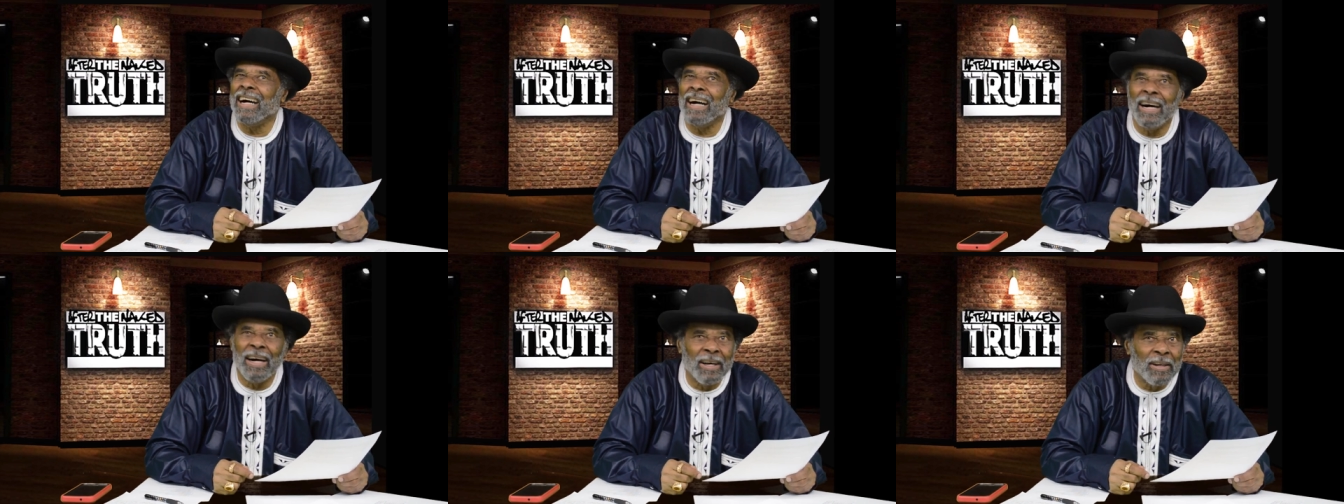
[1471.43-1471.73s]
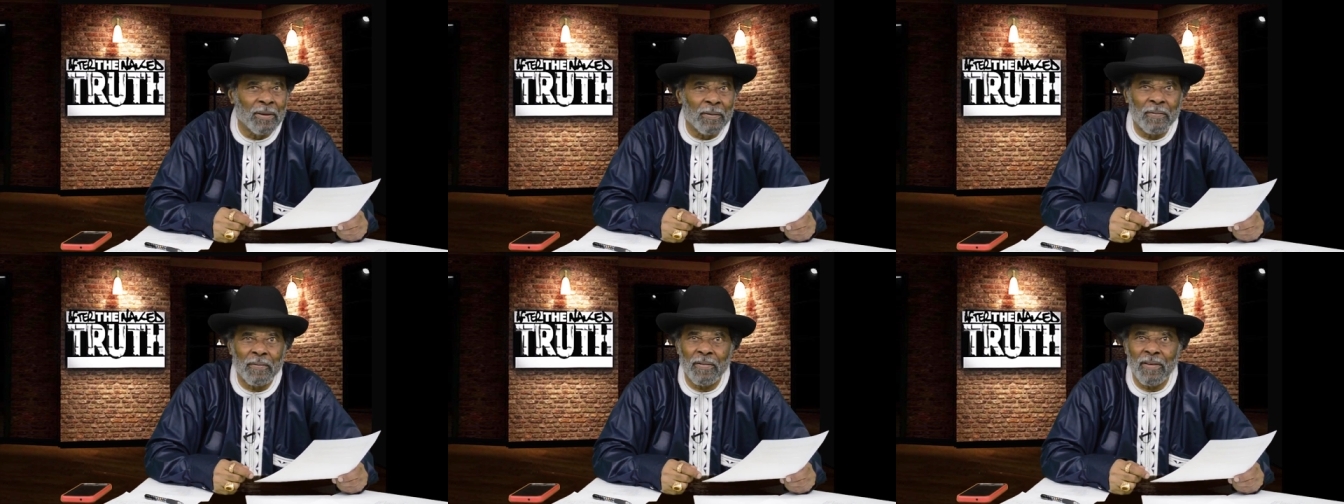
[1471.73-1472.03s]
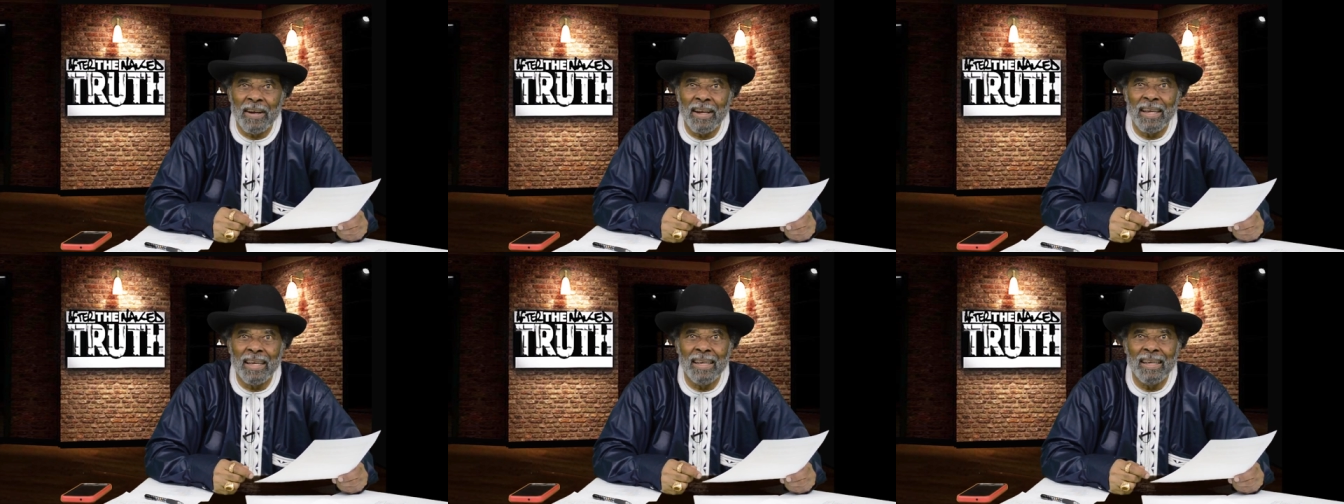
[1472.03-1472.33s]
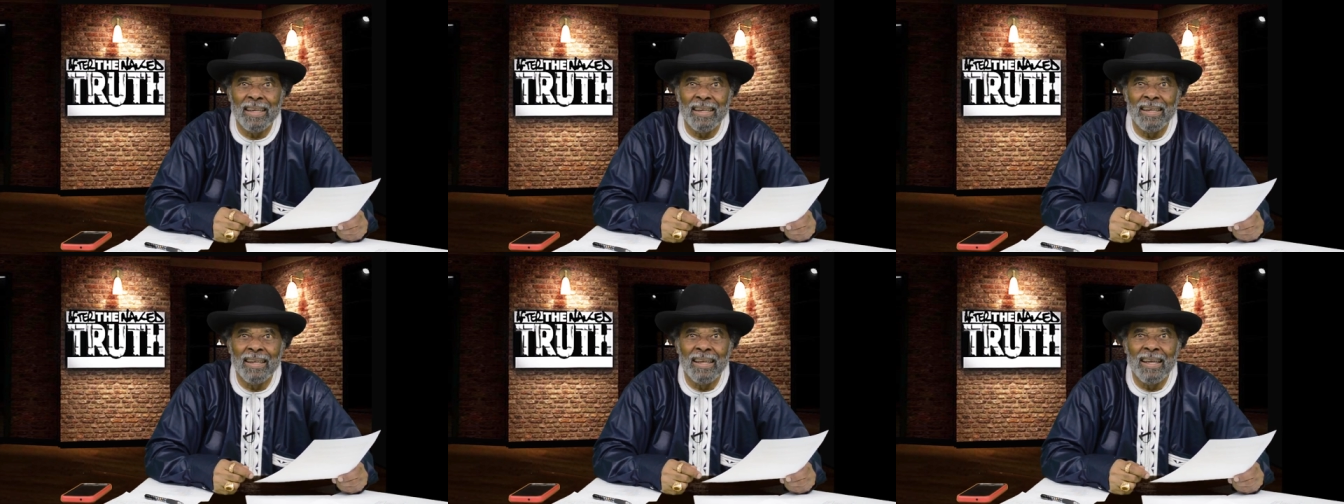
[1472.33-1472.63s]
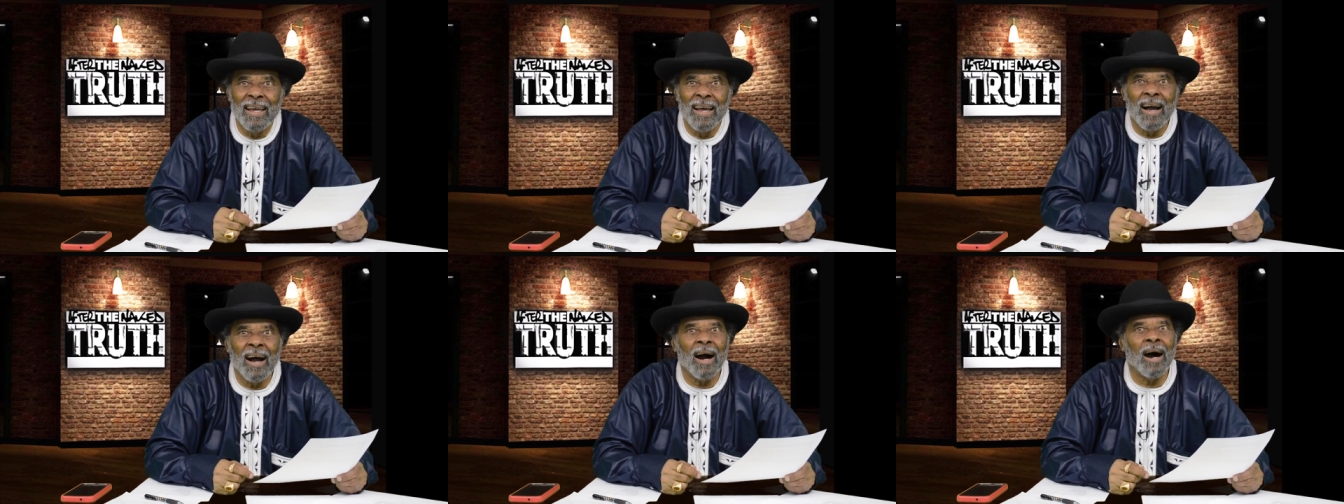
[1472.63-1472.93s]
unafraid
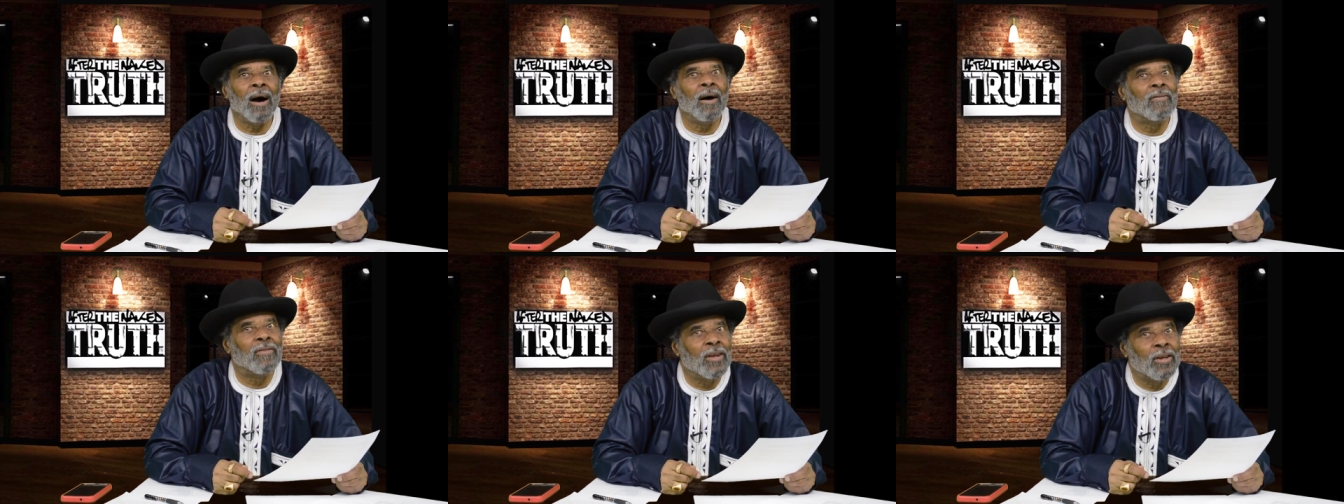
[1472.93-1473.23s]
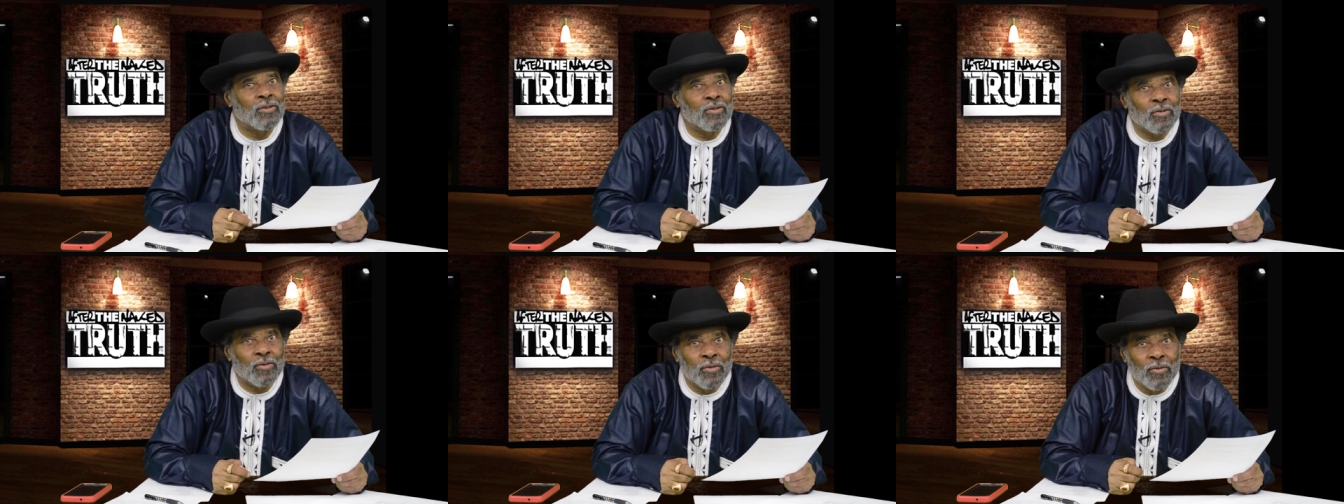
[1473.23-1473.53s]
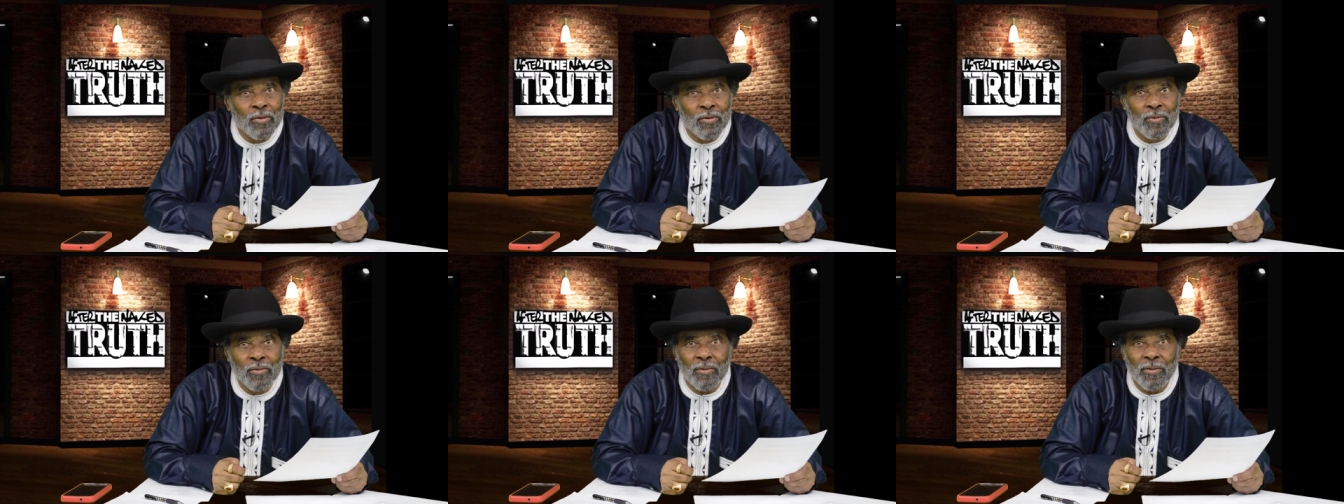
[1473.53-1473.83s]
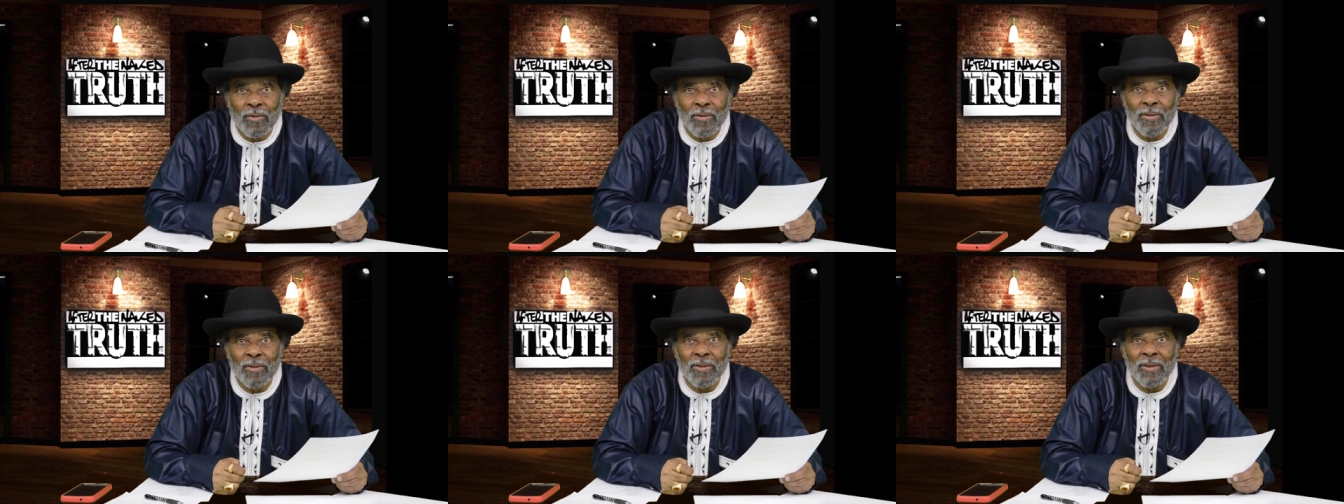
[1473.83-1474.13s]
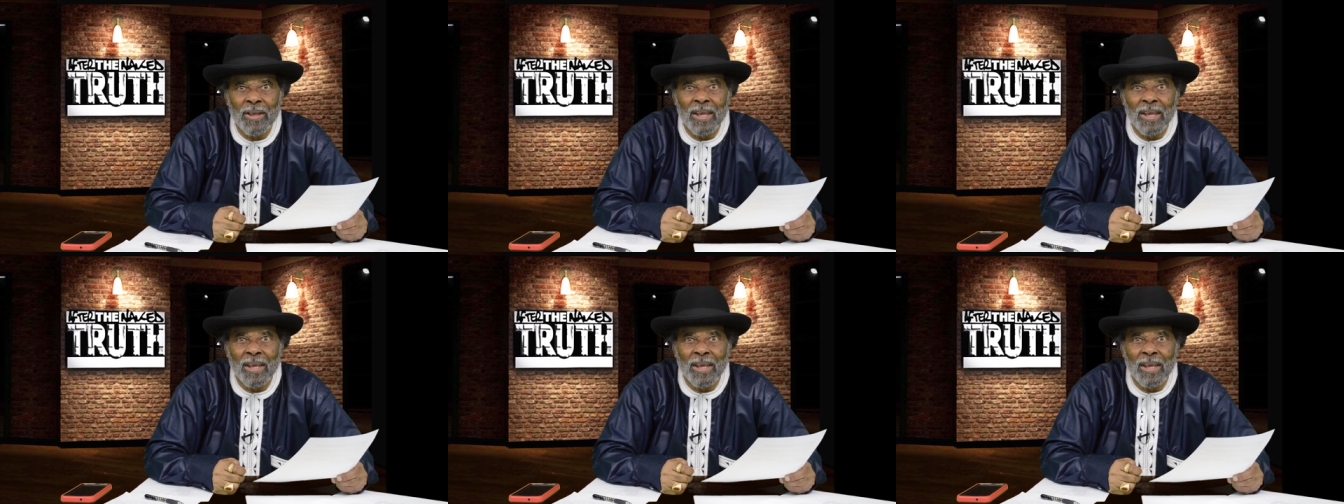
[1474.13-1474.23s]
of the truth,